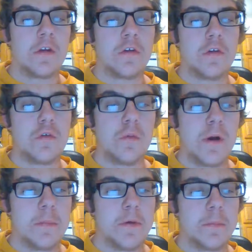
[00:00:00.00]
2
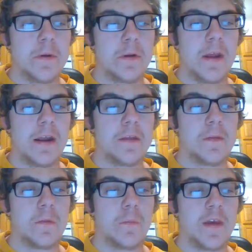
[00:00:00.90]
20mm cannons
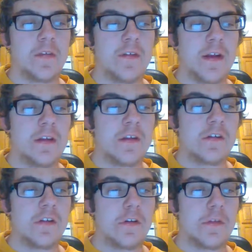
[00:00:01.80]
in the wings, in
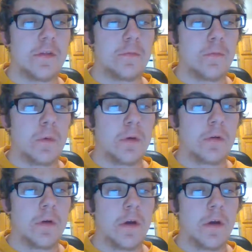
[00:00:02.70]
addition to the 4